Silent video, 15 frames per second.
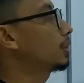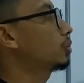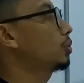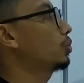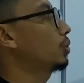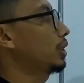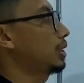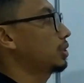to
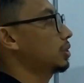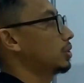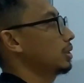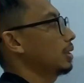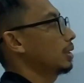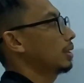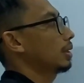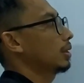you is
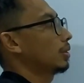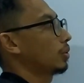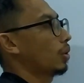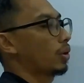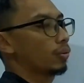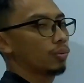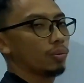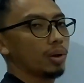
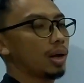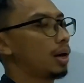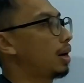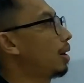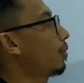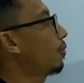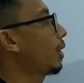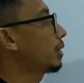not
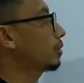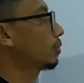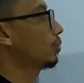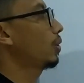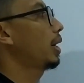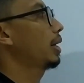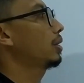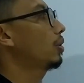
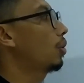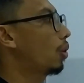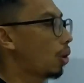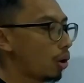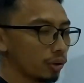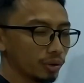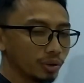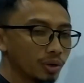one-to-one
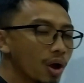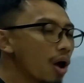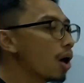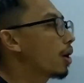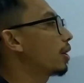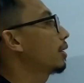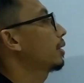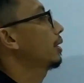or
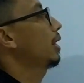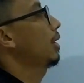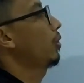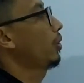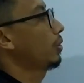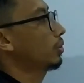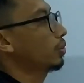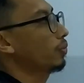not
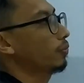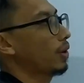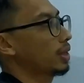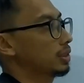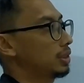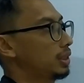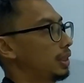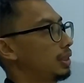onto
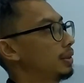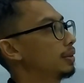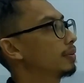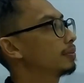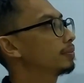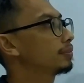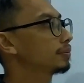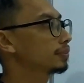function,
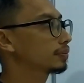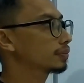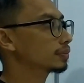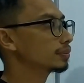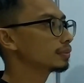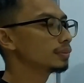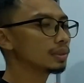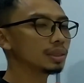
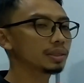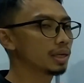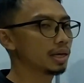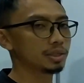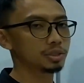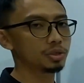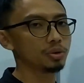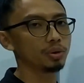
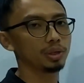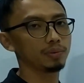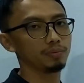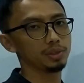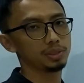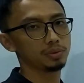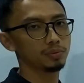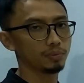there is no
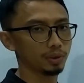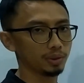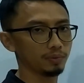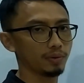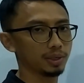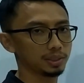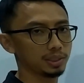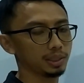inverse for the
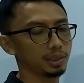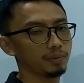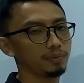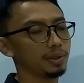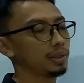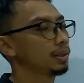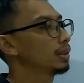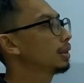function
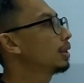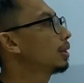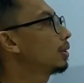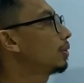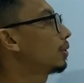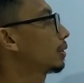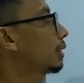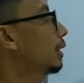given.
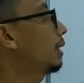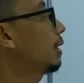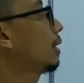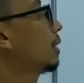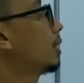Okay,